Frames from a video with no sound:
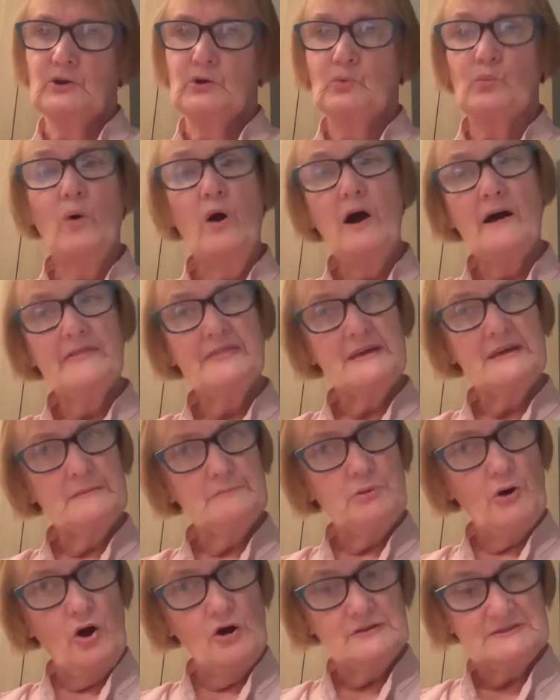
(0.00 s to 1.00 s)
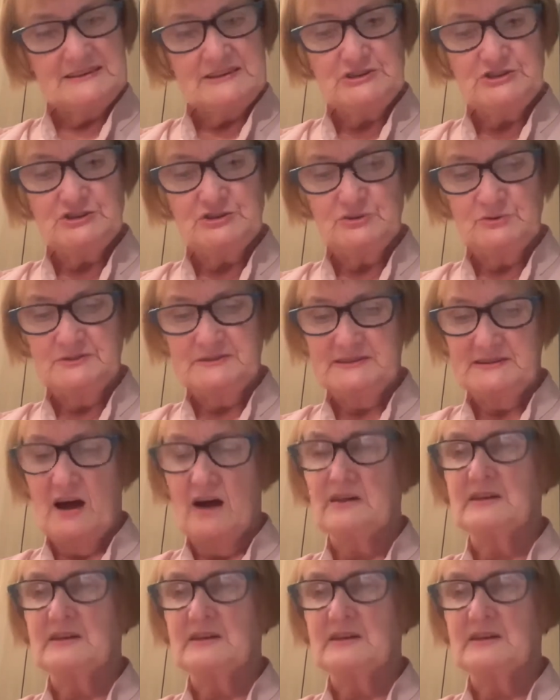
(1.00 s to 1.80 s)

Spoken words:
What are the important issues in our